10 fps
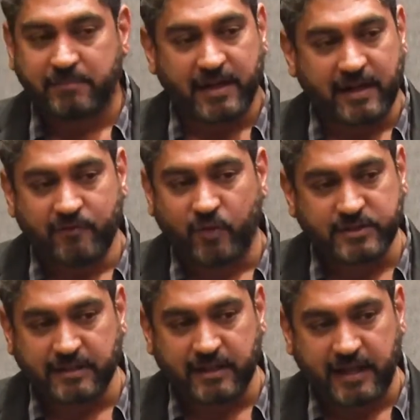But it
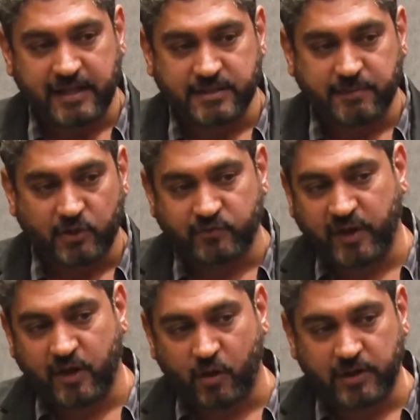wasn't the case because
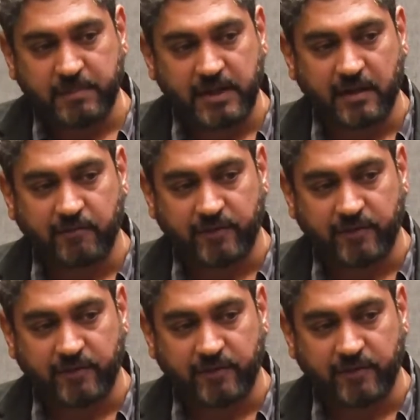we called a meeting